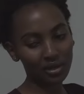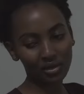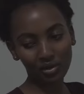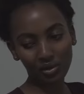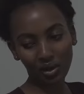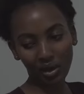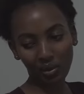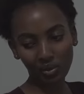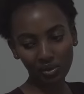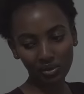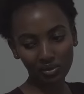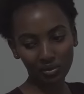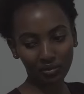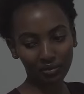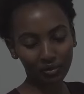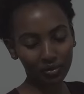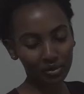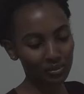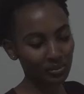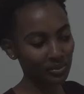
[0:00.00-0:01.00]
you know, I was of
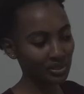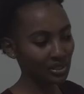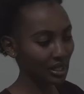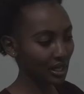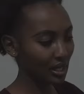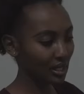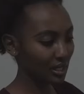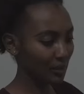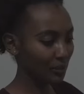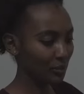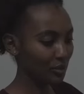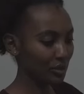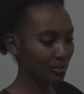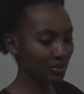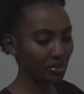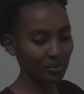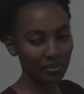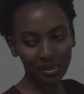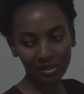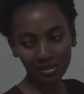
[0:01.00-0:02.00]
course busy, held up with the
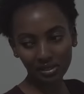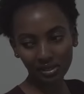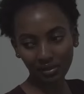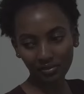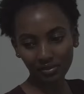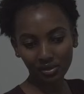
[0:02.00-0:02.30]
baby and stuff.